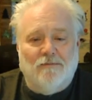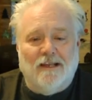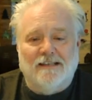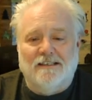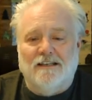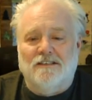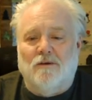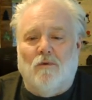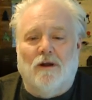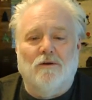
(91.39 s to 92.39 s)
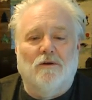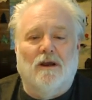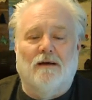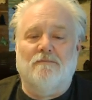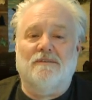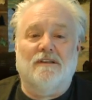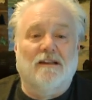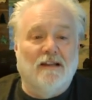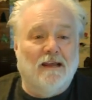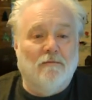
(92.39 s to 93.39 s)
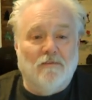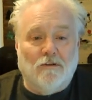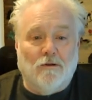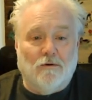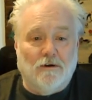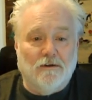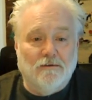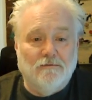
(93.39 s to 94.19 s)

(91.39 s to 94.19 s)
Blessed is the one who comes in the name of the Lord.